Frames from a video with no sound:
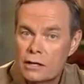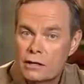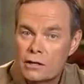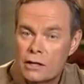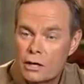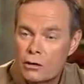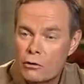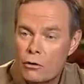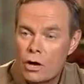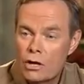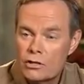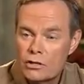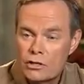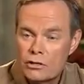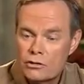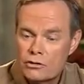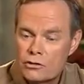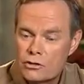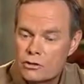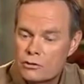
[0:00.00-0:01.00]
There wasn't,
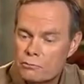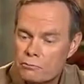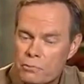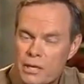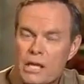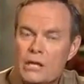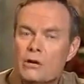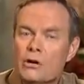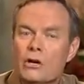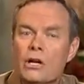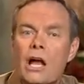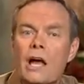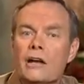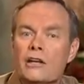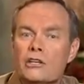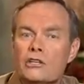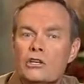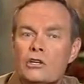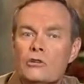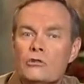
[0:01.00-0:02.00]
Peter got a
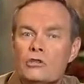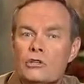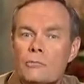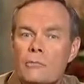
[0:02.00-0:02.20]
huge